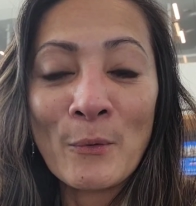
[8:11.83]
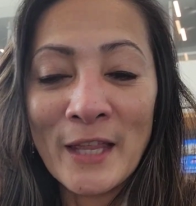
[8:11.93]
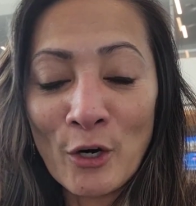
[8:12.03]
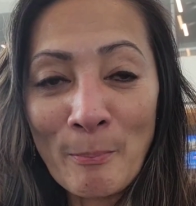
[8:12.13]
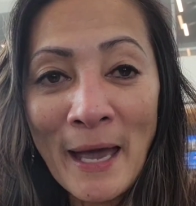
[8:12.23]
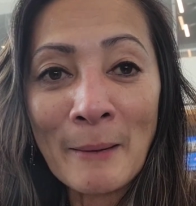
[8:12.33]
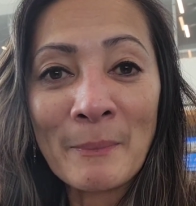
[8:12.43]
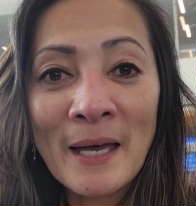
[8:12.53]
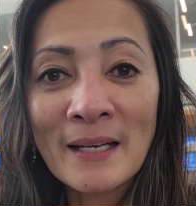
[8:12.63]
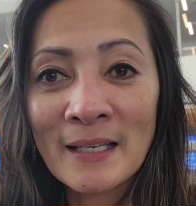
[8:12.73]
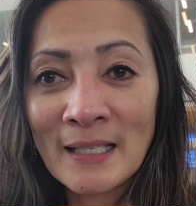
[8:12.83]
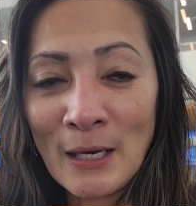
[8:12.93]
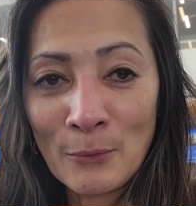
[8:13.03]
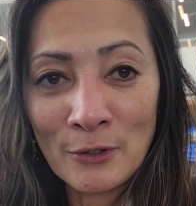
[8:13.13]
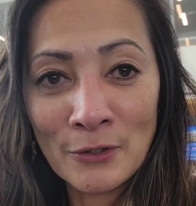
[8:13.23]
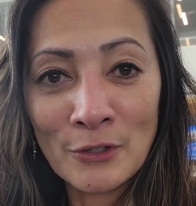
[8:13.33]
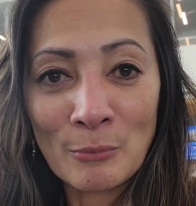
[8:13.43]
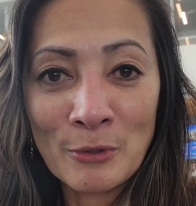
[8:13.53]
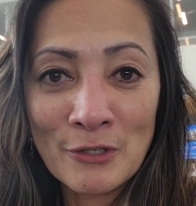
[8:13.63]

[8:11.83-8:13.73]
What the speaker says: with our backpack and our, you know,